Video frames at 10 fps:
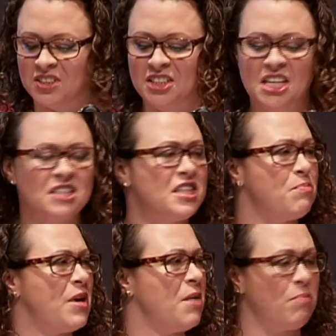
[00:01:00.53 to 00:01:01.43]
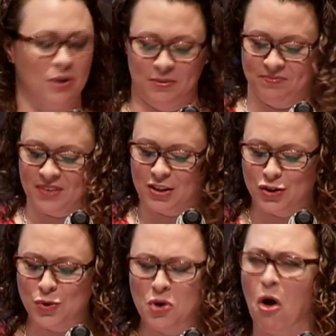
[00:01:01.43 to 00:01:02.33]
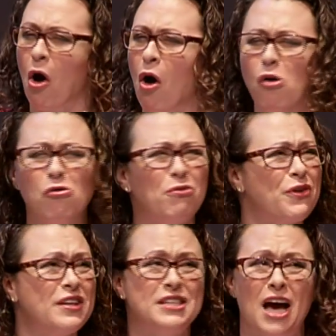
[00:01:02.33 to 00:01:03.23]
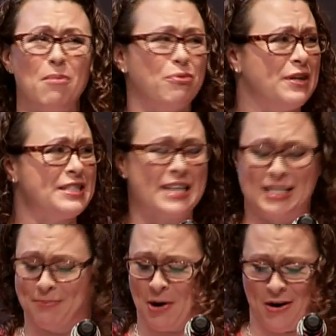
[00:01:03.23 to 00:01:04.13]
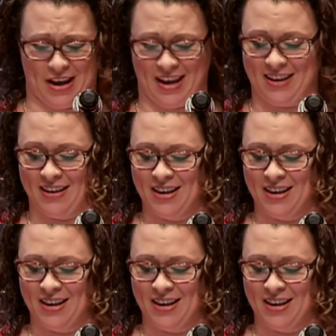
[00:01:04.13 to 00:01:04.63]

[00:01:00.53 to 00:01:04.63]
sixty people to an over-the-top princess party